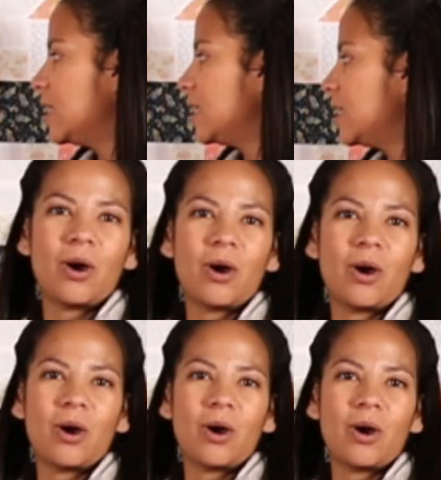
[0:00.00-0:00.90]
So
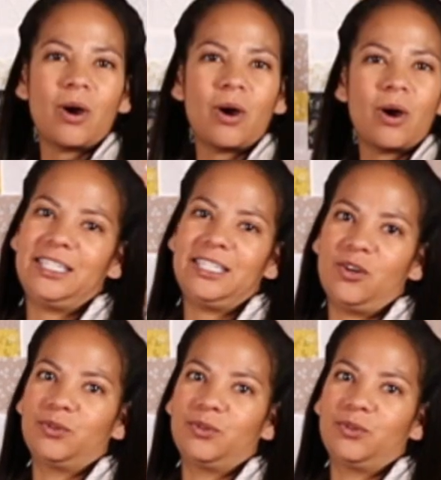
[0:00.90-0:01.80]
unfortunately, it is an
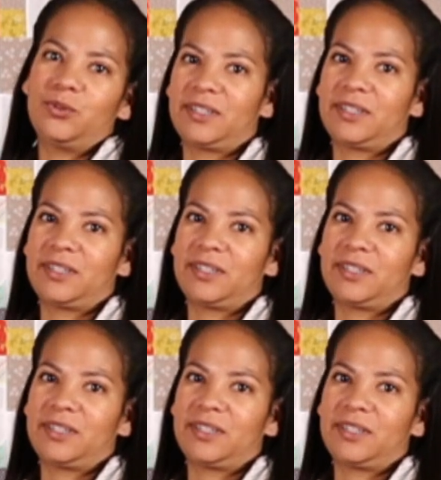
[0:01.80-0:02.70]
older fabric line.
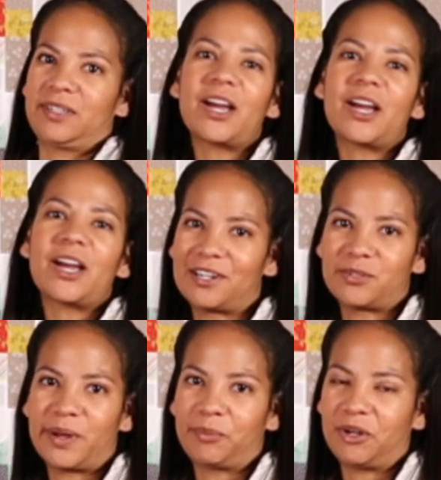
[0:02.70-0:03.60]
Sometimes I hold on to
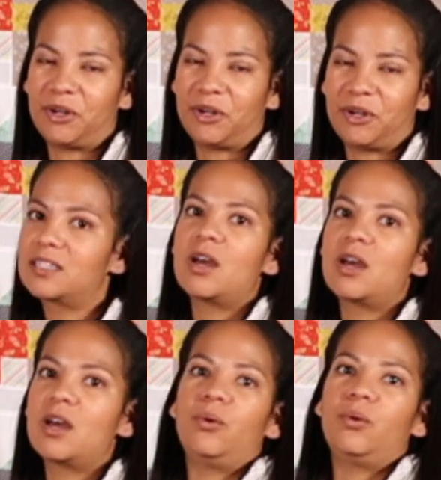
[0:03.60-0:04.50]
my pre-cuts
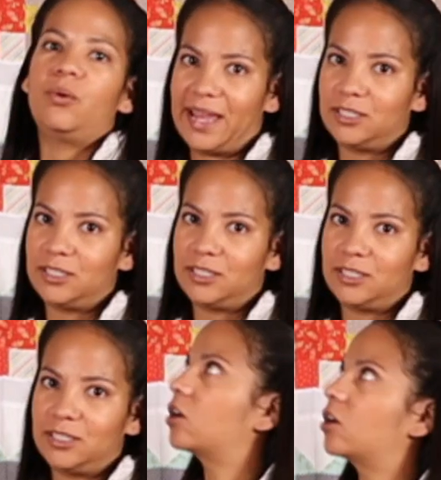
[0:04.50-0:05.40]
way too
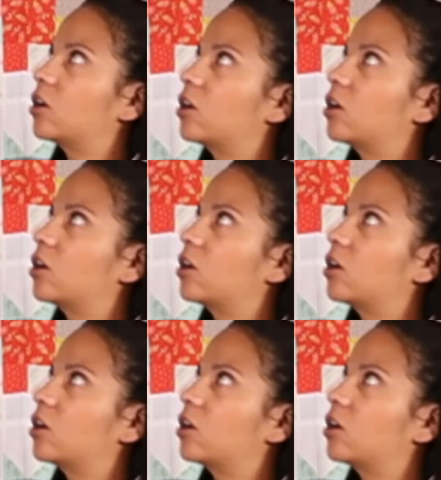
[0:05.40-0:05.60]
long.